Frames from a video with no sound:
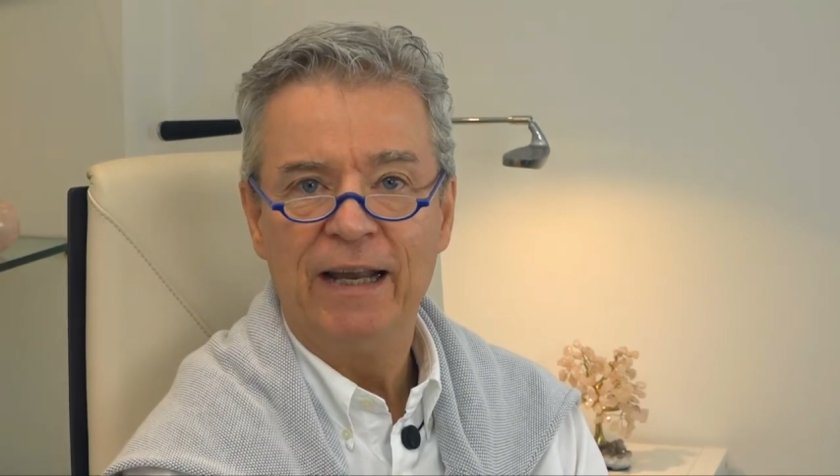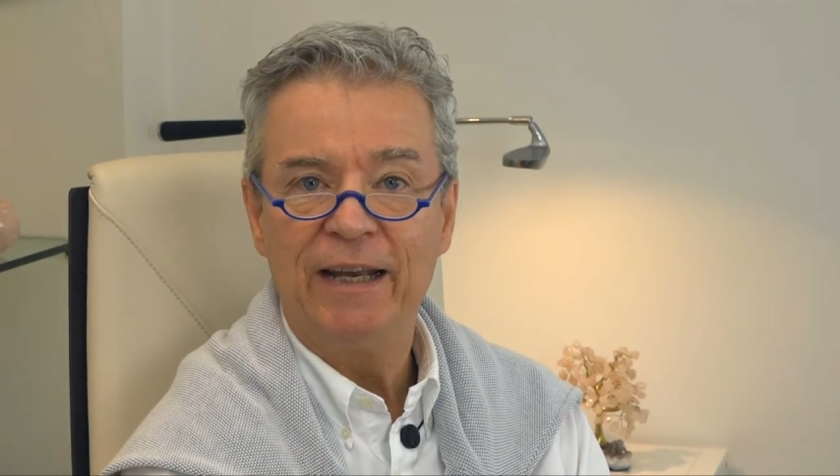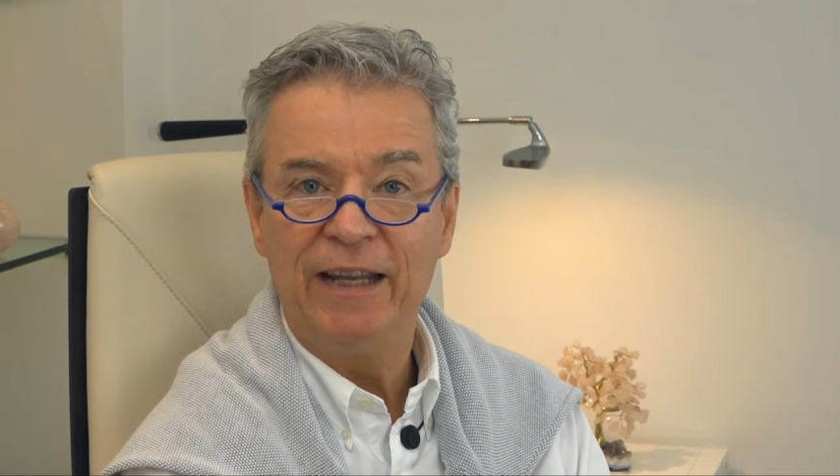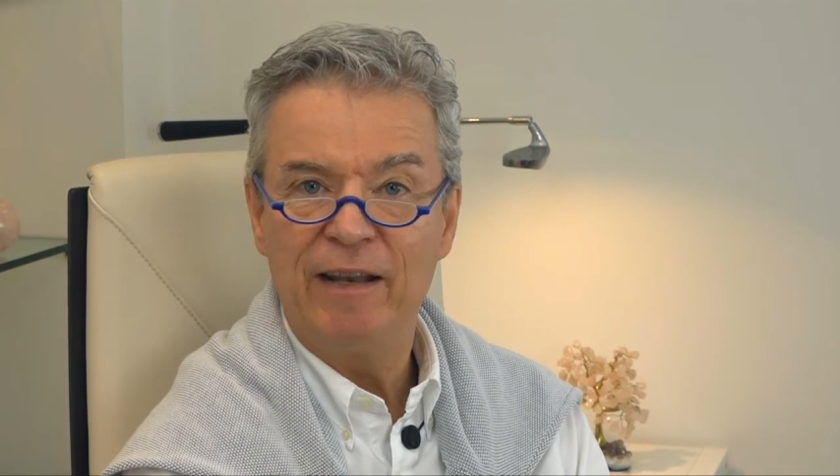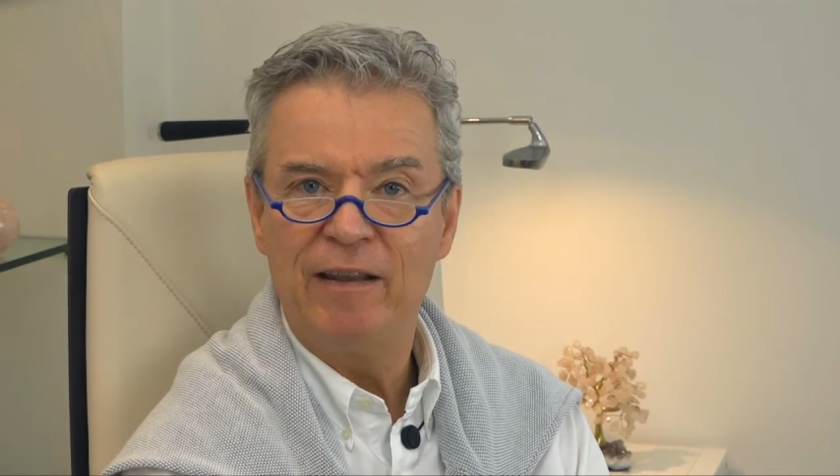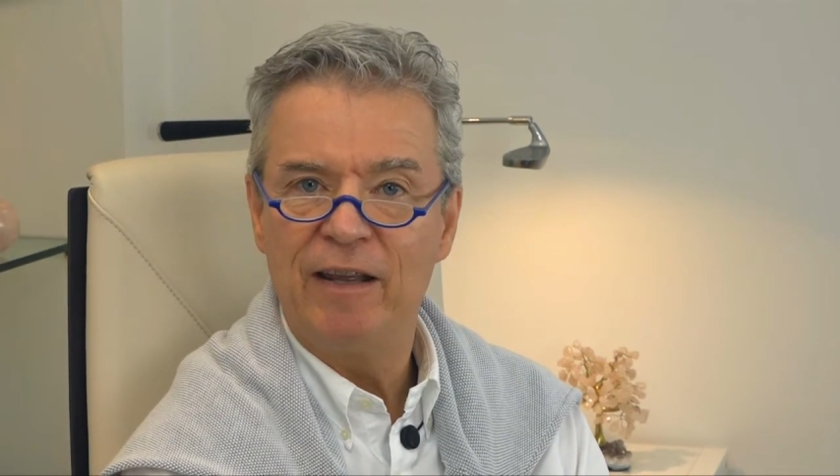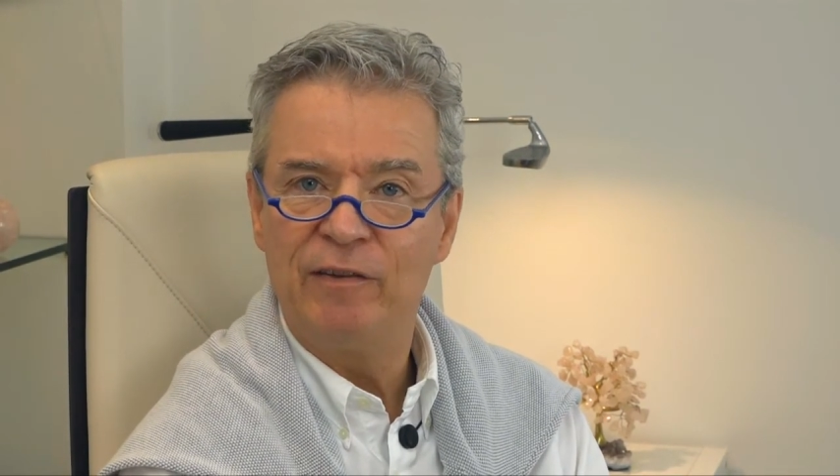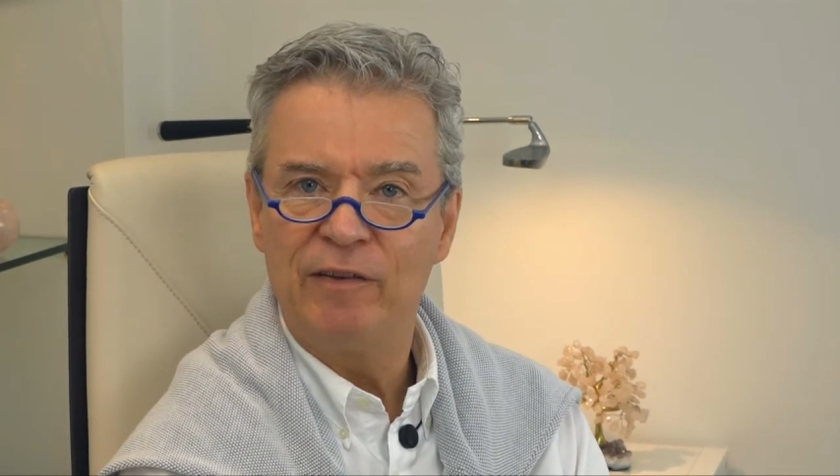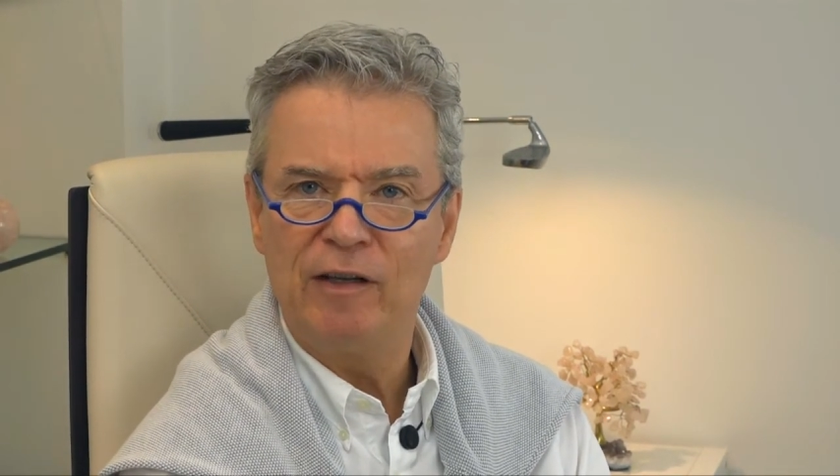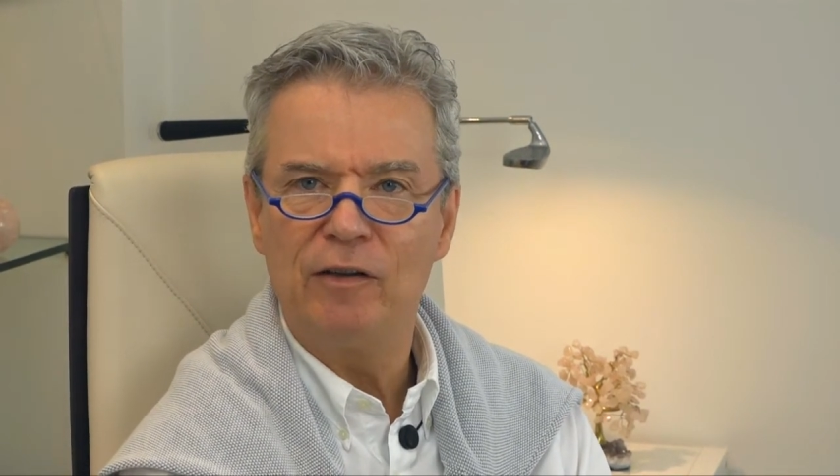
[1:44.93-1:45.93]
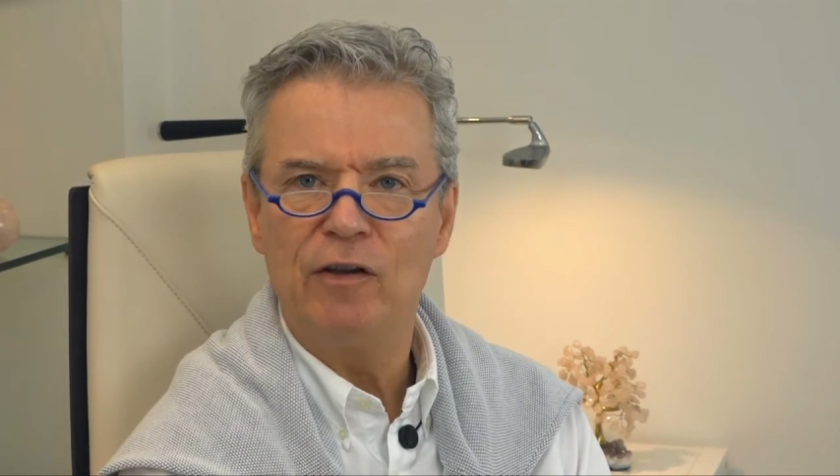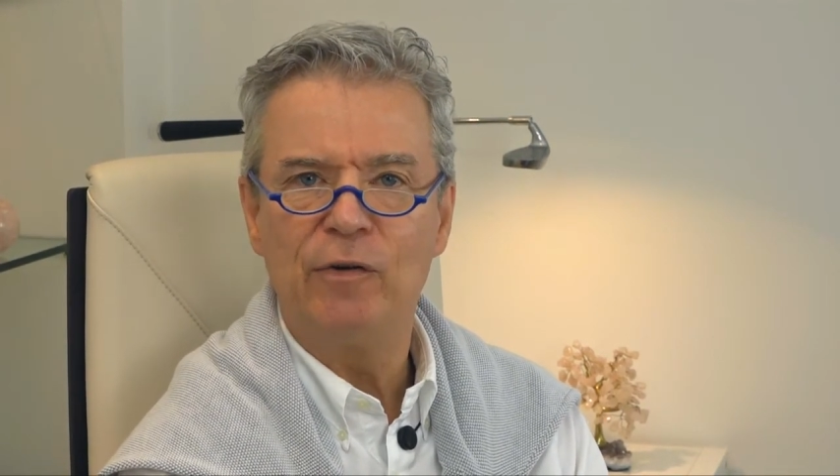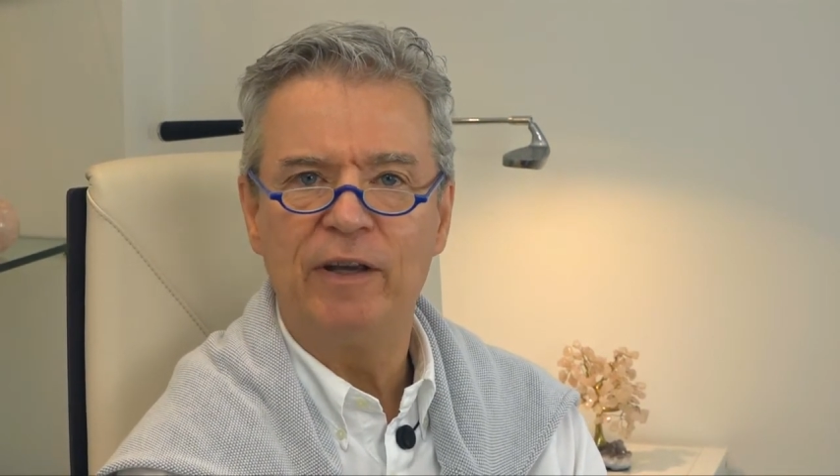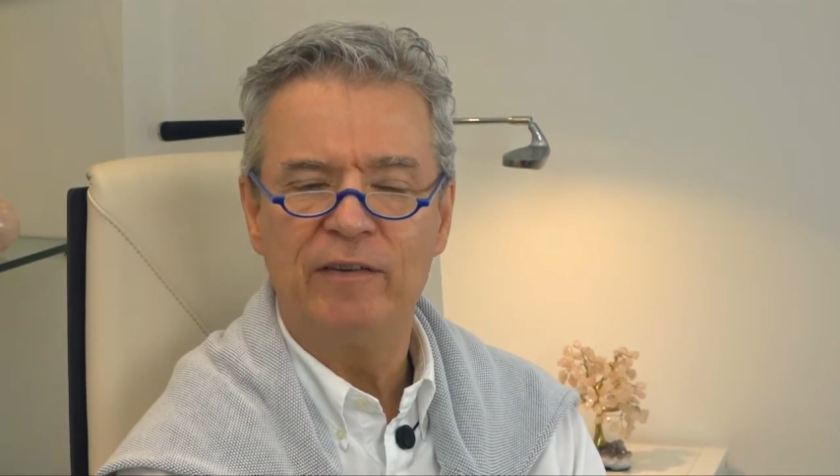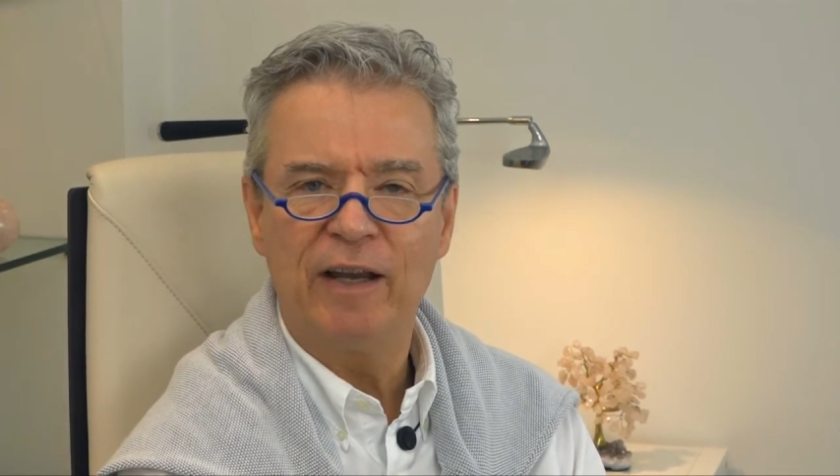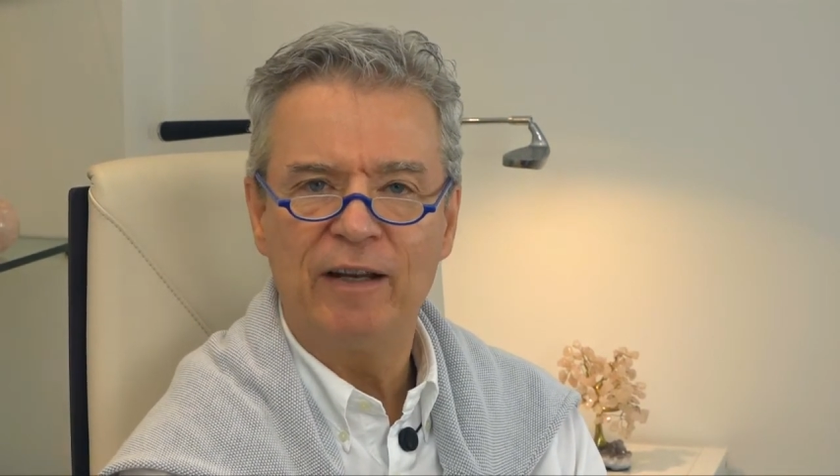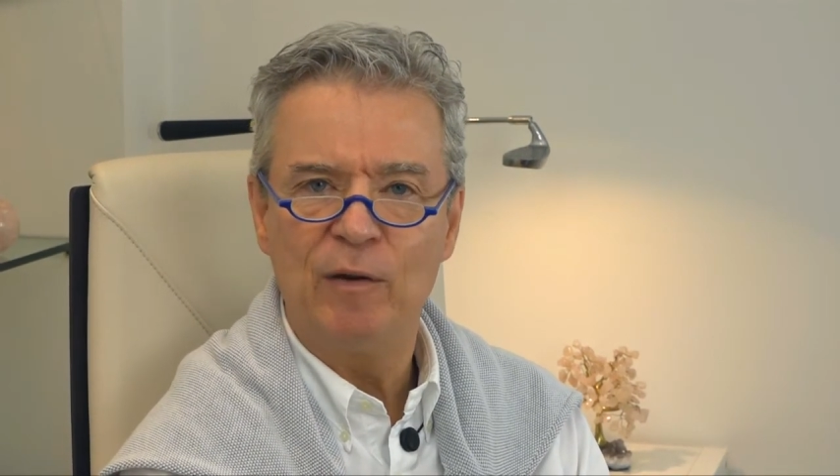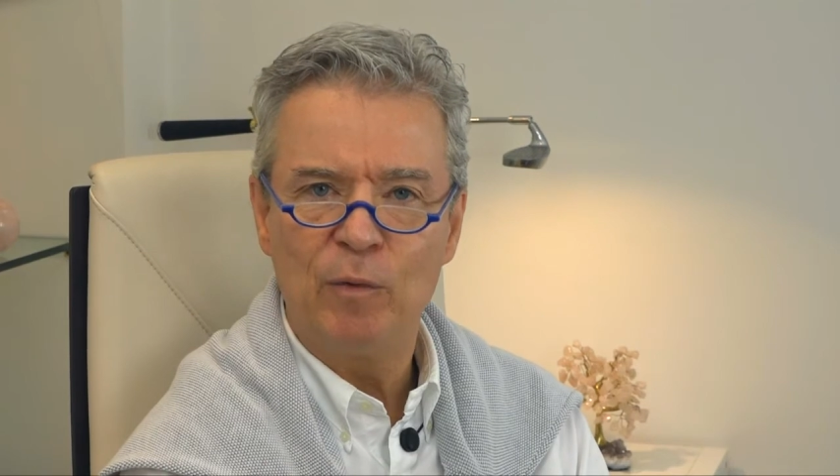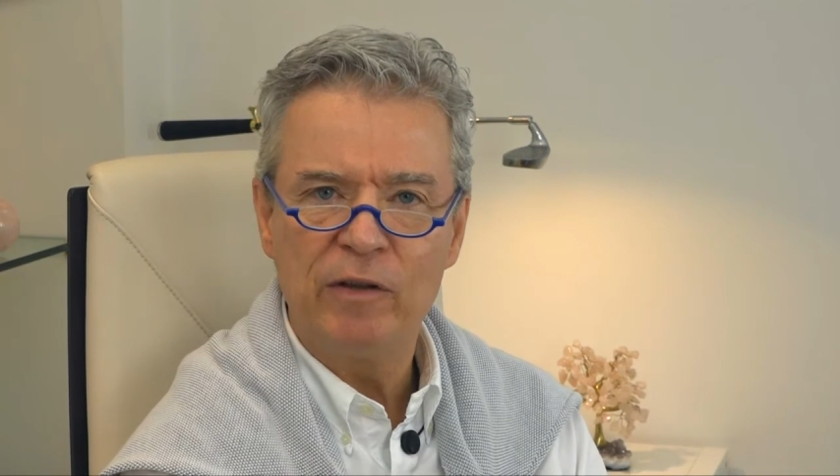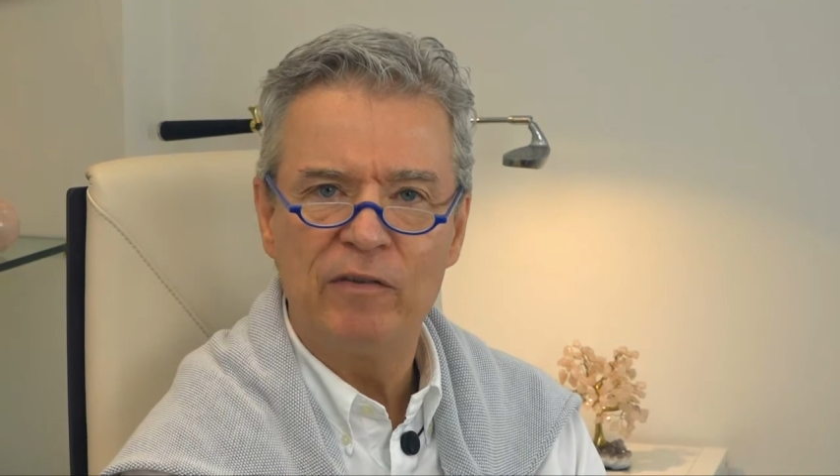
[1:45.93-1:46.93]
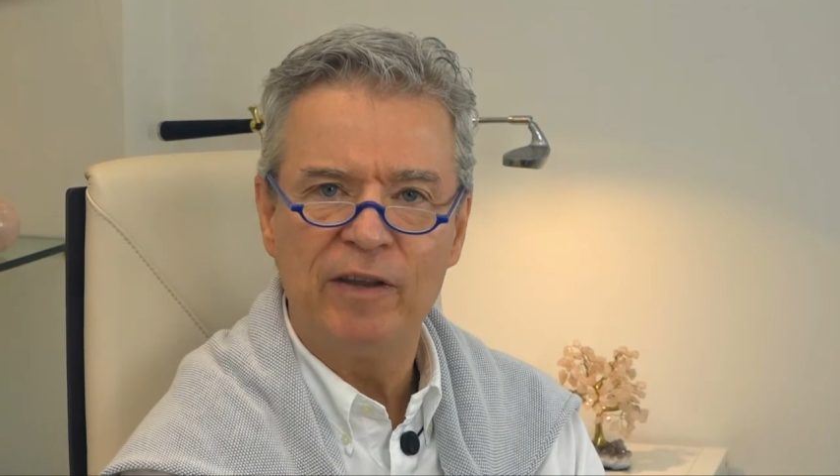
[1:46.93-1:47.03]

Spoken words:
And yet they still know exactly what